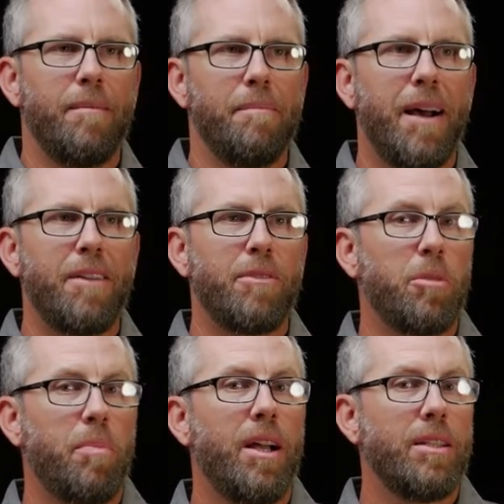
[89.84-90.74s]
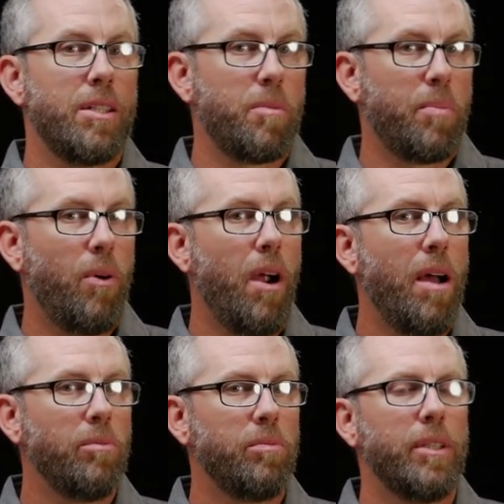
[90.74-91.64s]
my response has
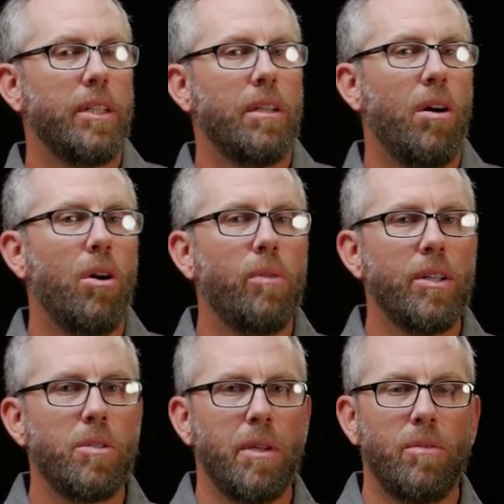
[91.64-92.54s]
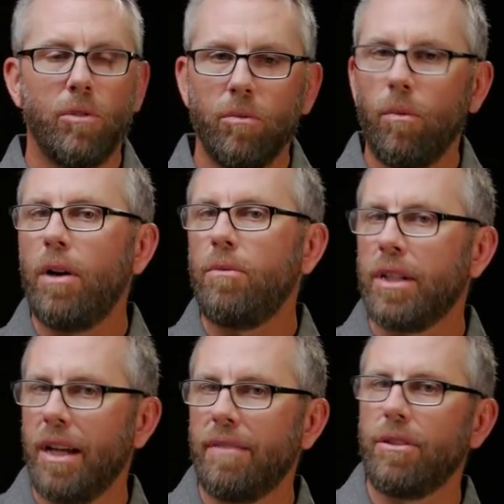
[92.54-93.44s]
probably always been, well, what
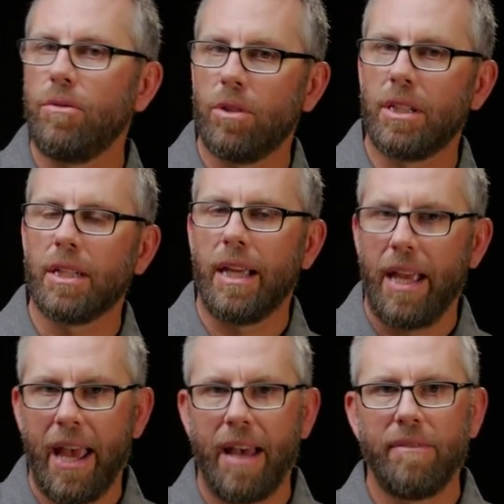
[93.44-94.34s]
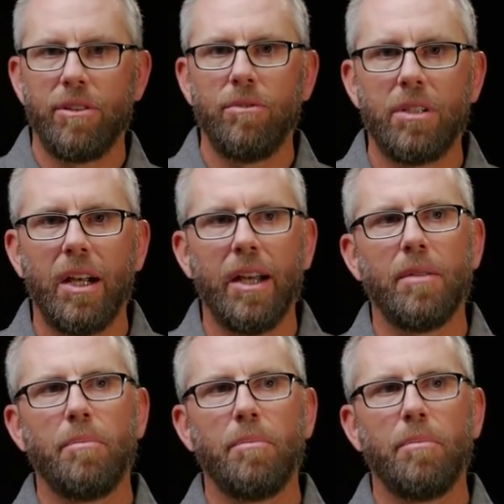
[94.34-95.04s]
recovery work have you done?